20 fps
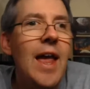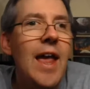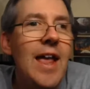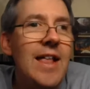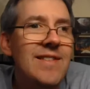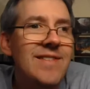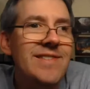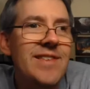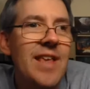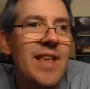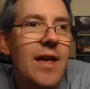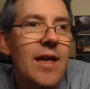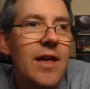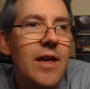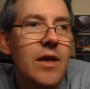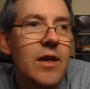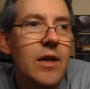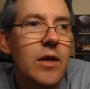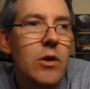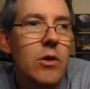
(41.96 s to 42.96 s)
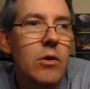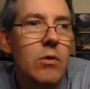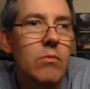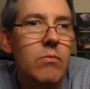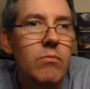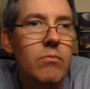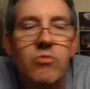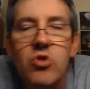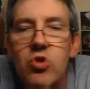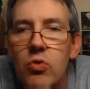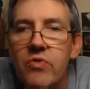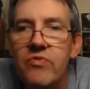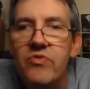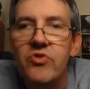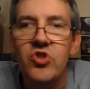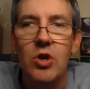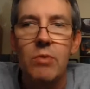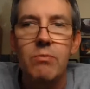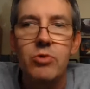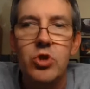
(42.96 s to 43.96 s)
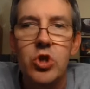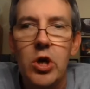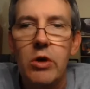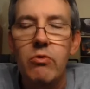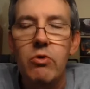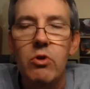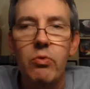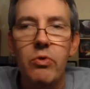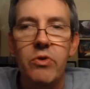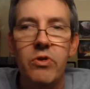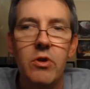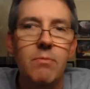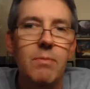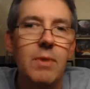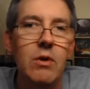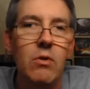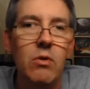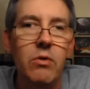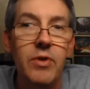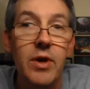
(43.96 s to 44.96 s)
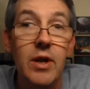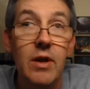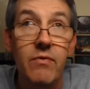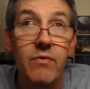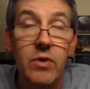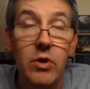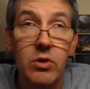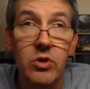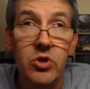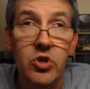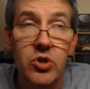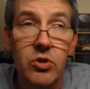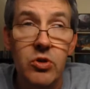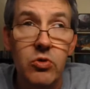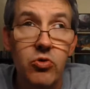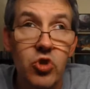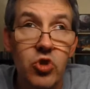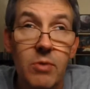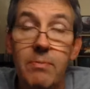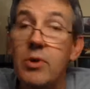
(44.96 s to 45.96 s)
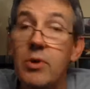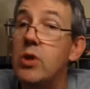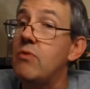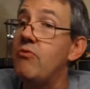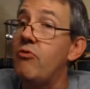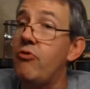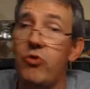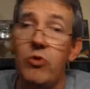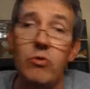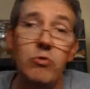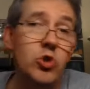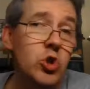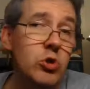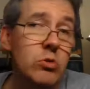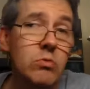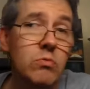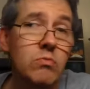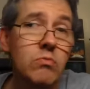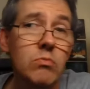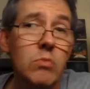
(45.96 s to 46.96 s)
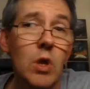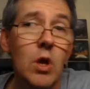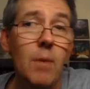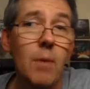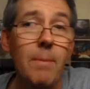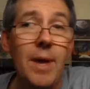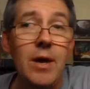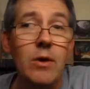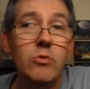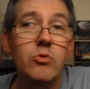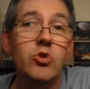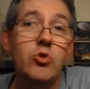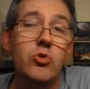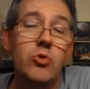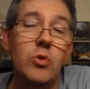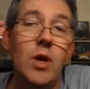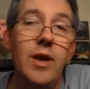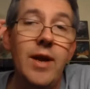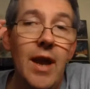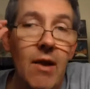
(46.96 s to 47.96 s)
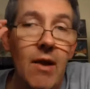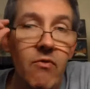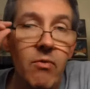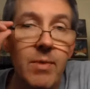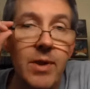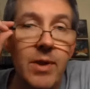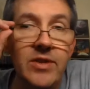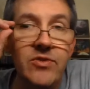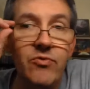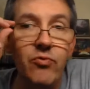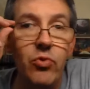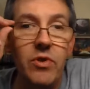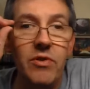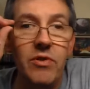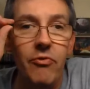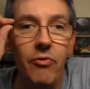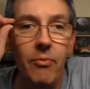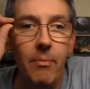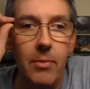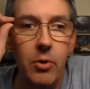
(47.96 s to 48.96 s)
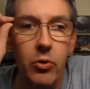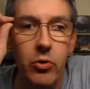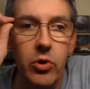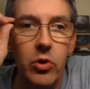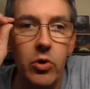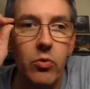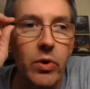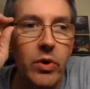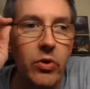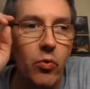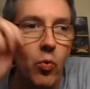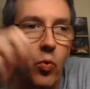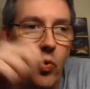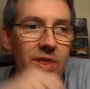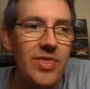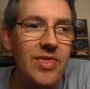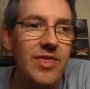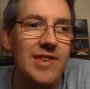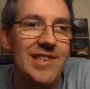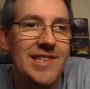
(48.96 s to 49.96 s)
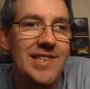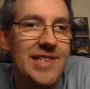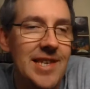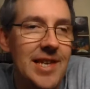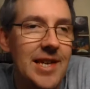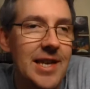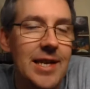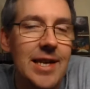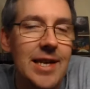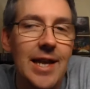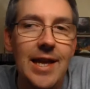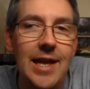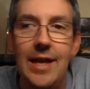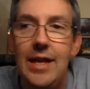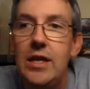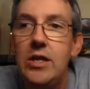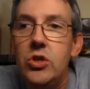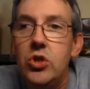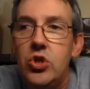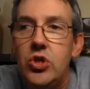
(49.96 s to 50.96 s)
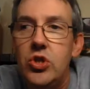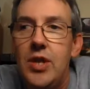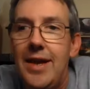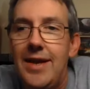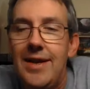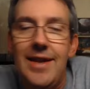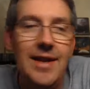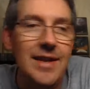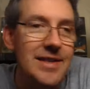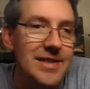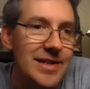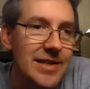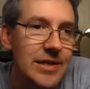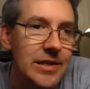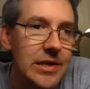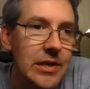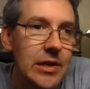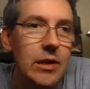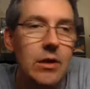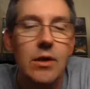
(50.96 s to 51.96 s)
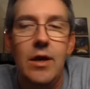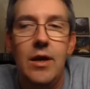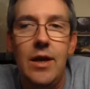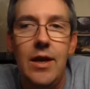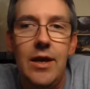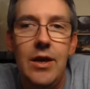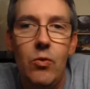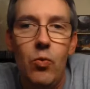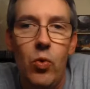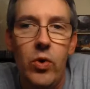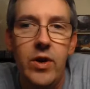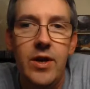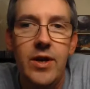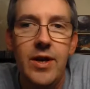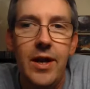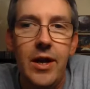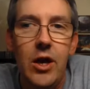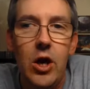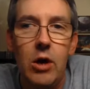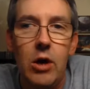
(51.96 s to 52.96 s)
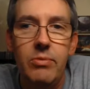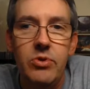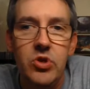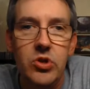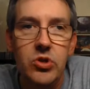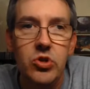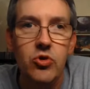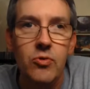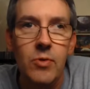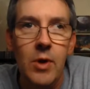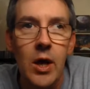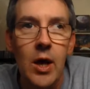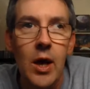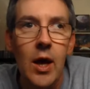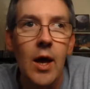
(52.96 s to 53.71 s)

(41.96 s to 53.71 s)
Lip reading: It's a sort of subgenre within metal that I've noticed there's some confusion about. Not everybody's really familiar with what this scene is and isn't and what it encompasses.